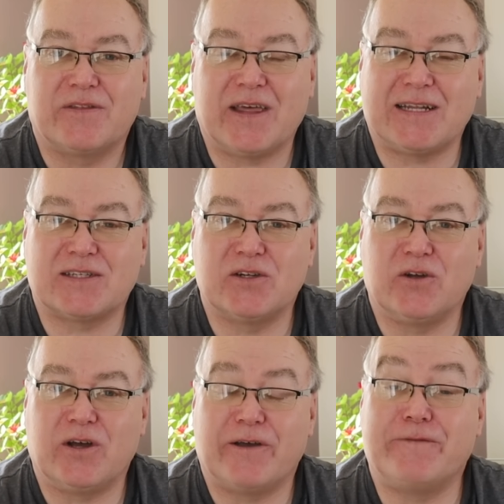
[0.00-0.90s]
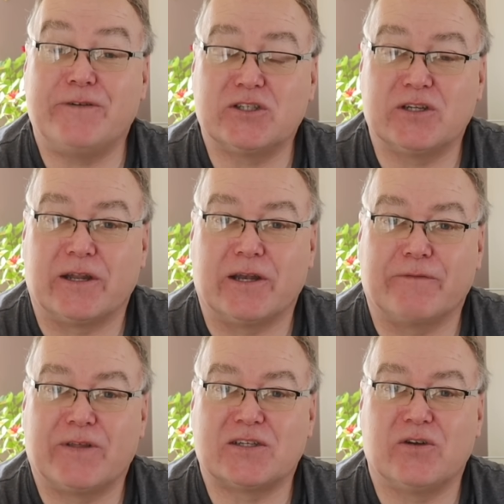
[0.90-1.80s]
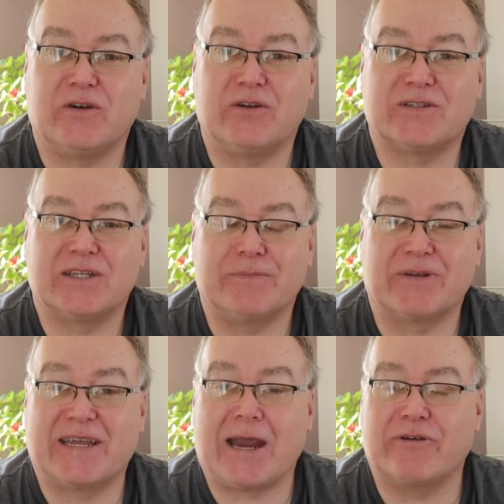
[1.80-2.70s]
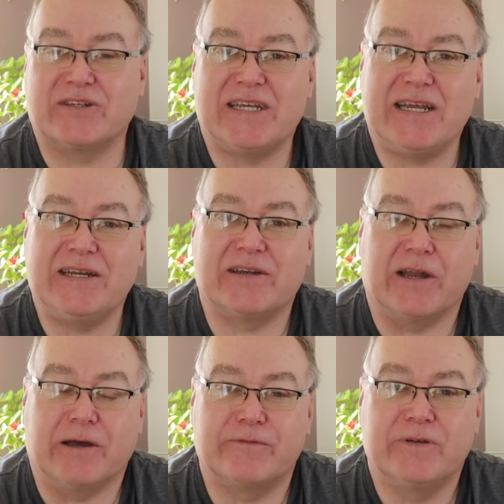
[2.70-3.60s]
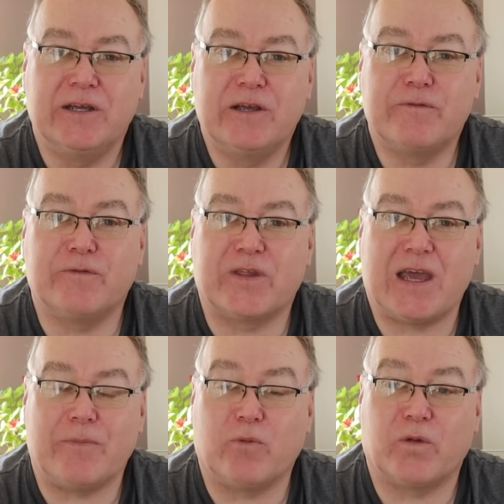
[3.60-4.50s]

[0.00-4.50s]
That's not official enough. That's not guaranteed enough for them.